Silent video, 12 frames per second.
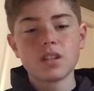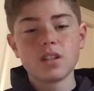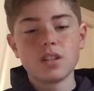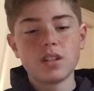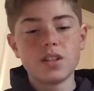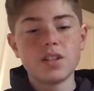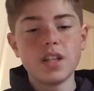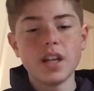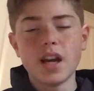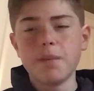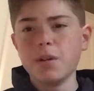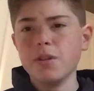This did
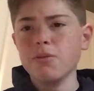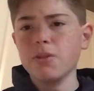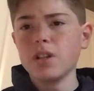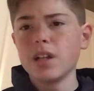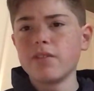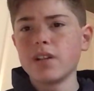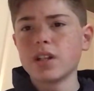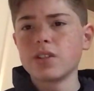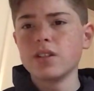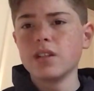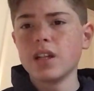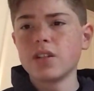happen in real life,
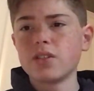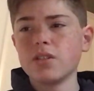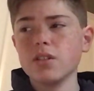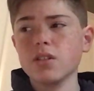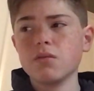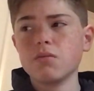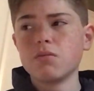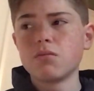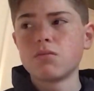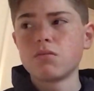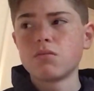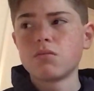actually, last year.
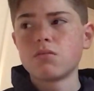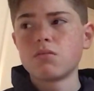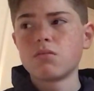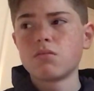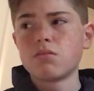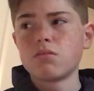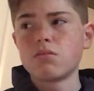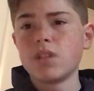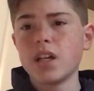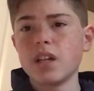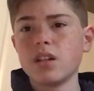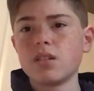
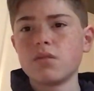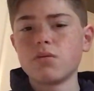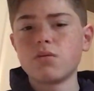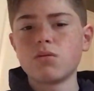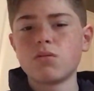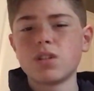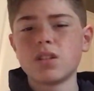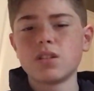Yeah.